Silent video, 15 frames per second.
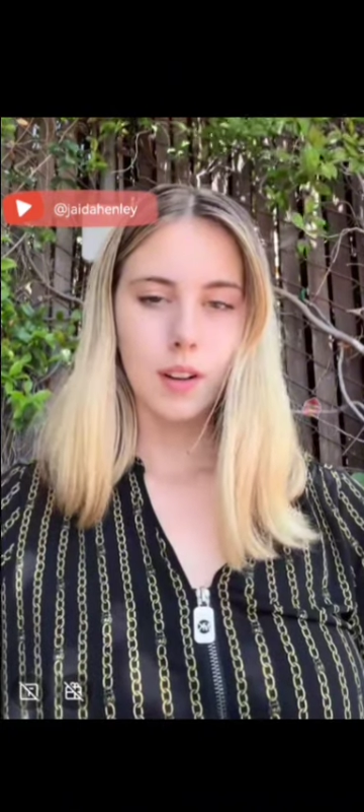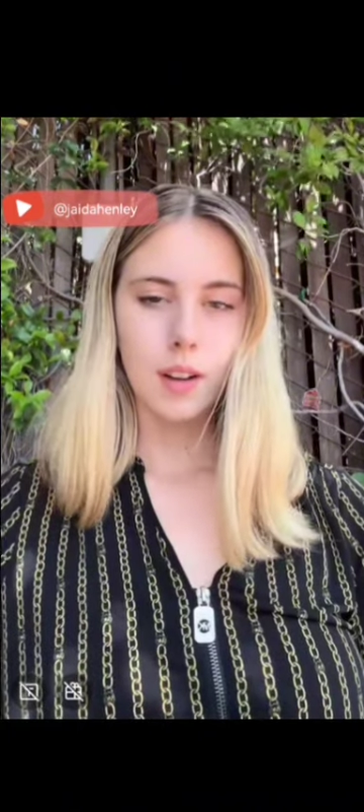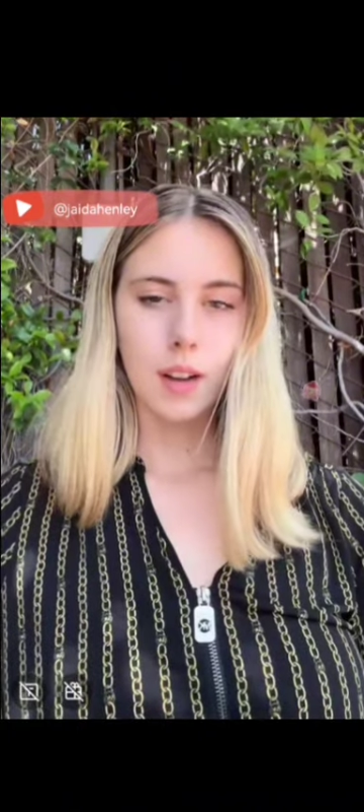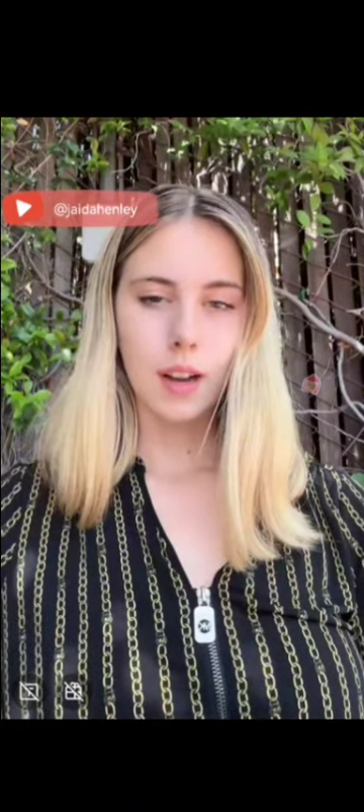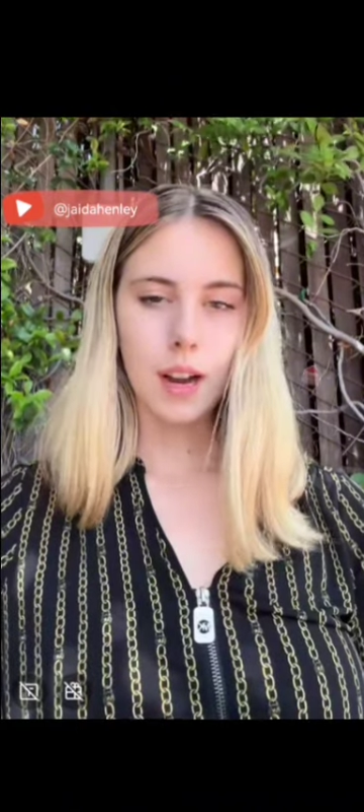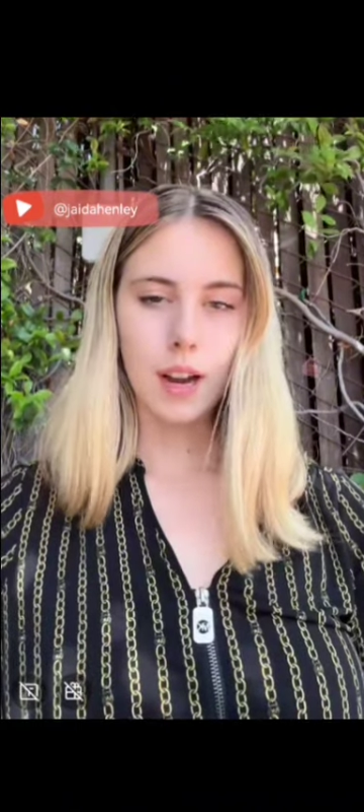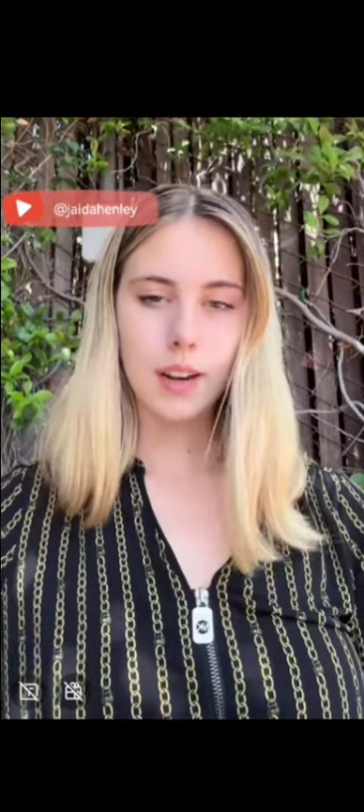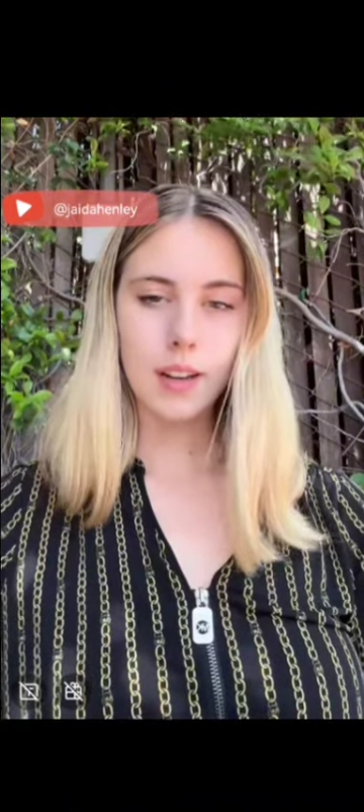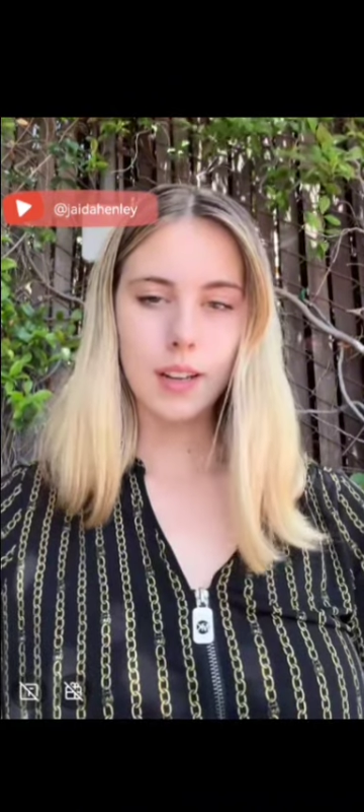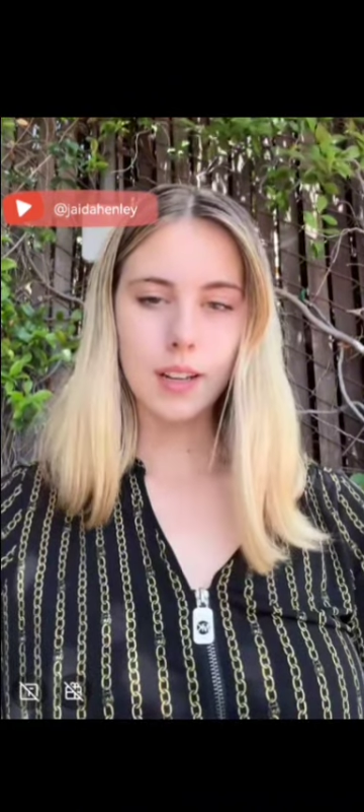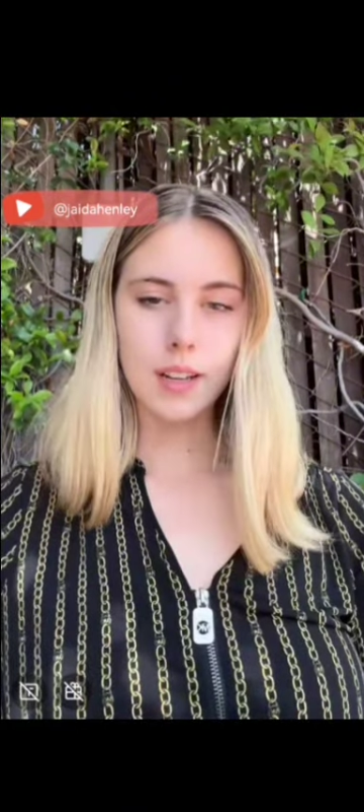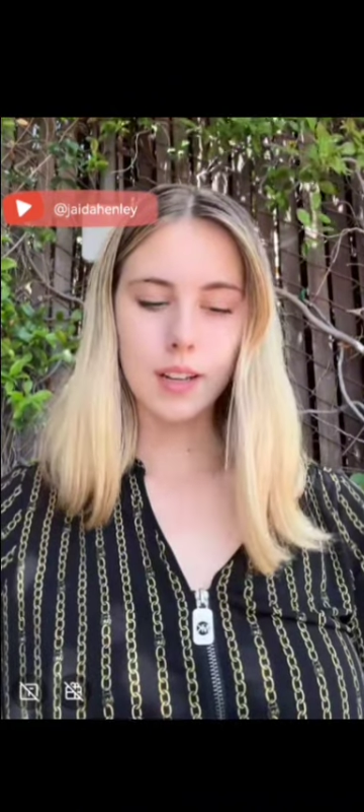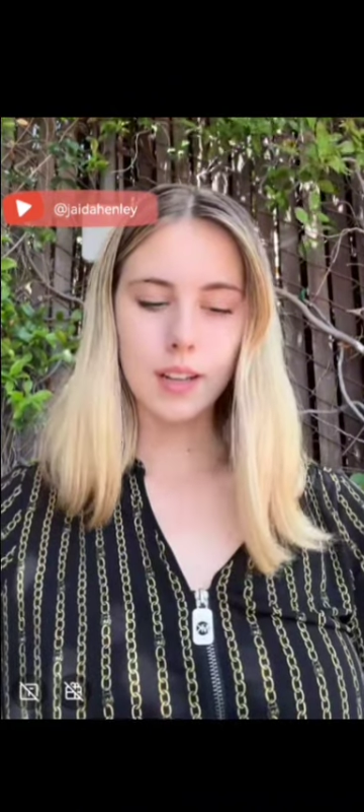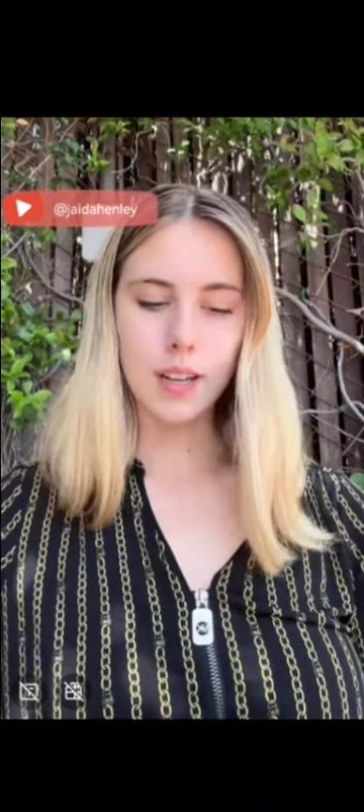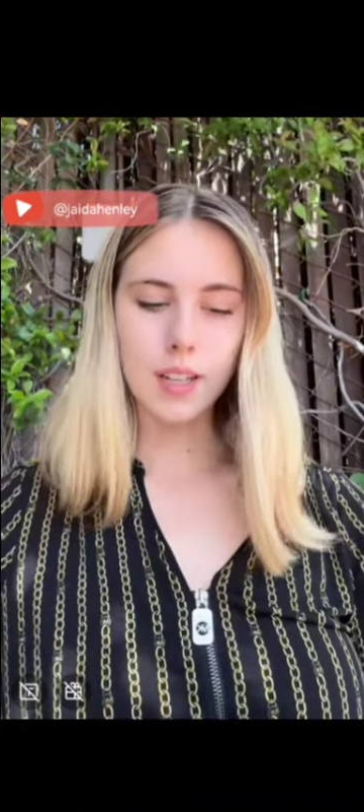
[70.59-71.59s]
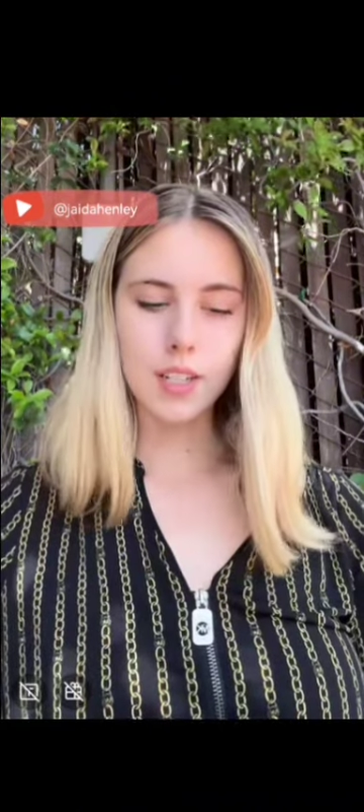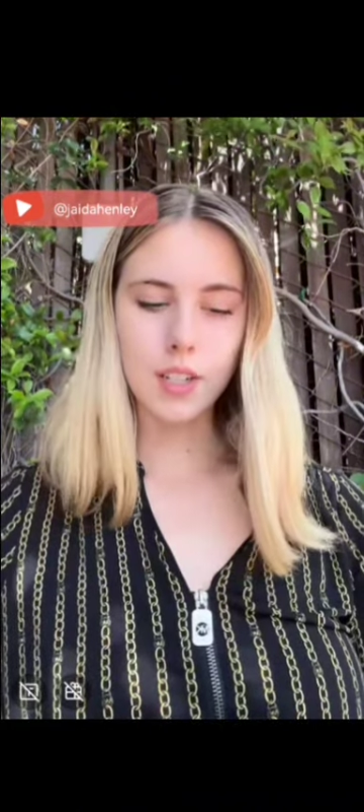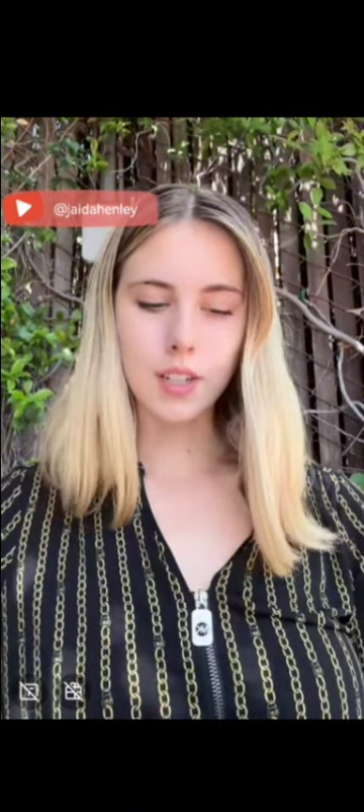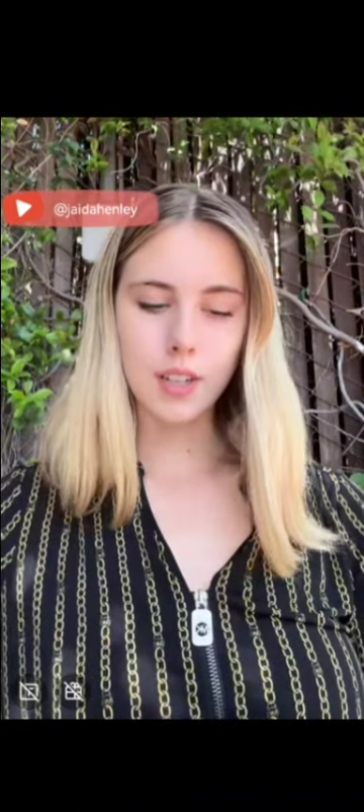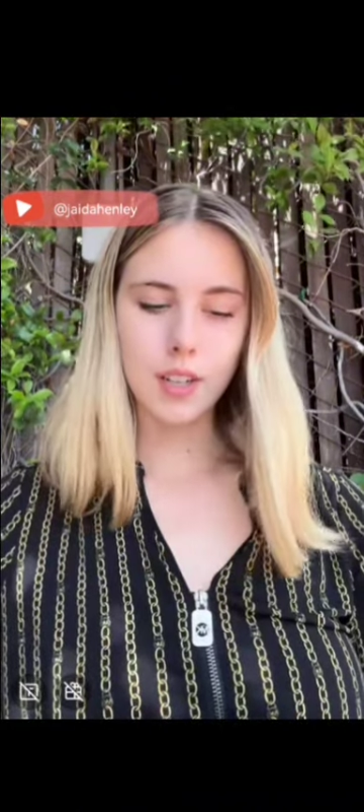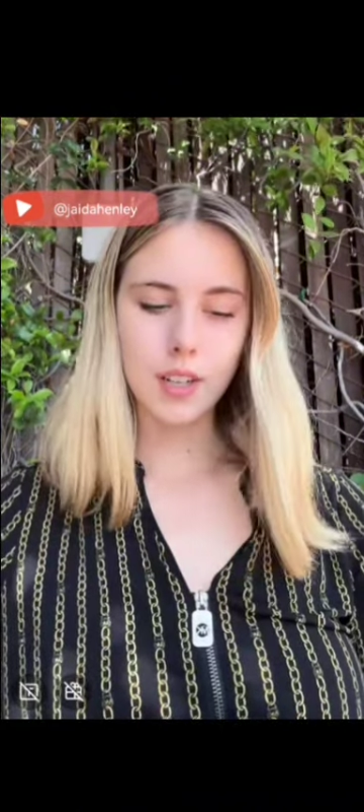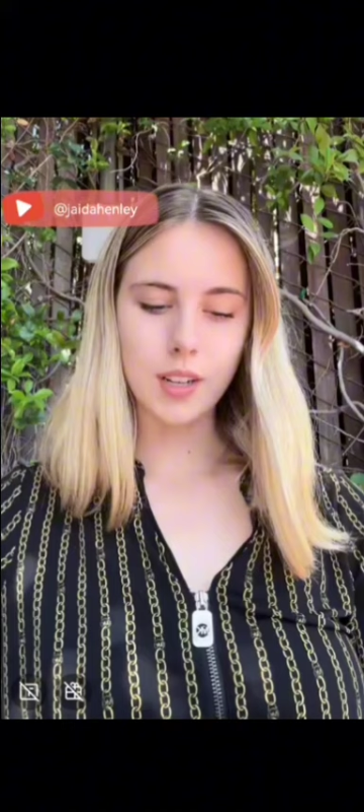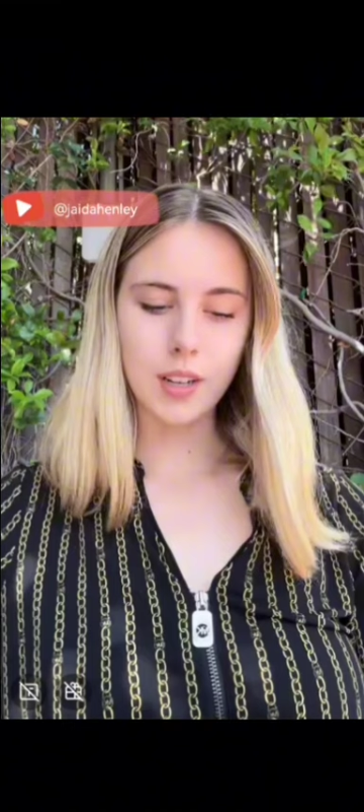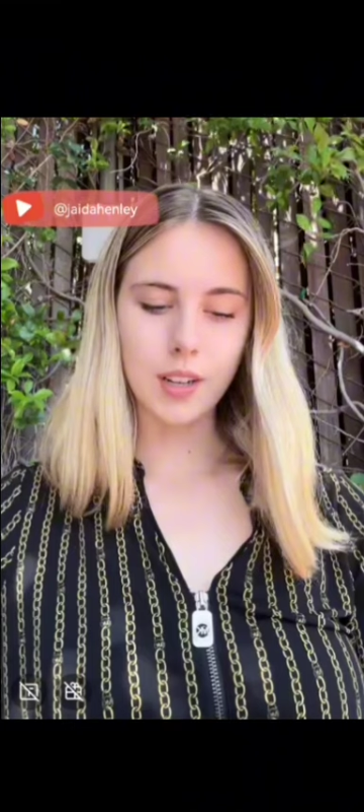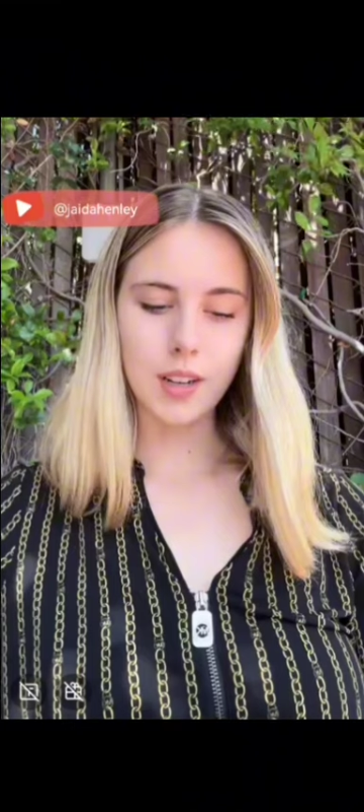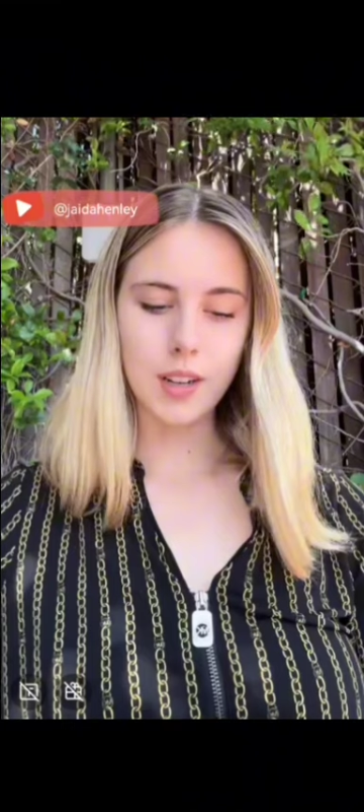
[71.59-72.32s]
how to get connection on here,